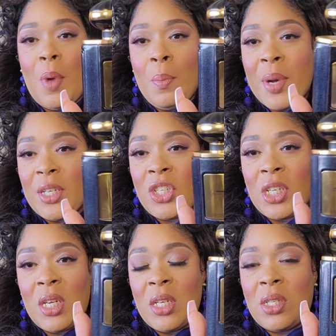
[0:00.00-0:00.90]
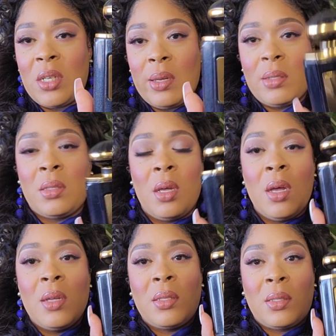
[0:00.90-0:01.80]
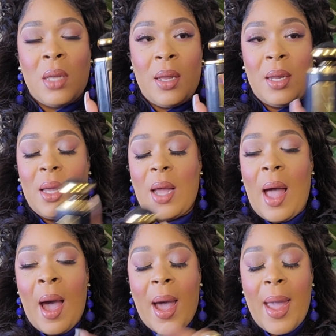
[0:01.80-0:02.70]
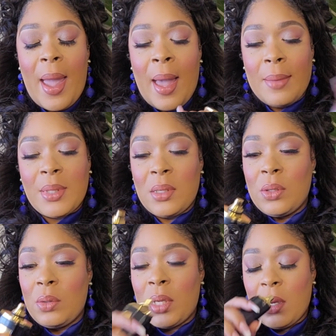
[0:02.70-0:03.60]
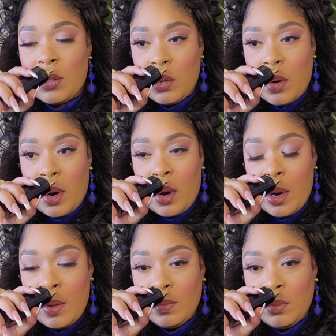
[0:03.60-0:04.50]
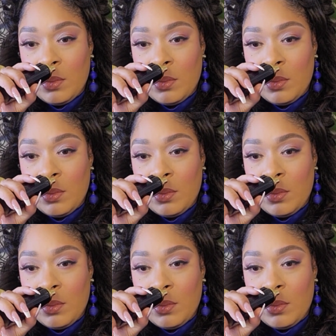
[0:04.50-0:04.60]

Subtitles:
but she is just stunning. I absolutely adore her.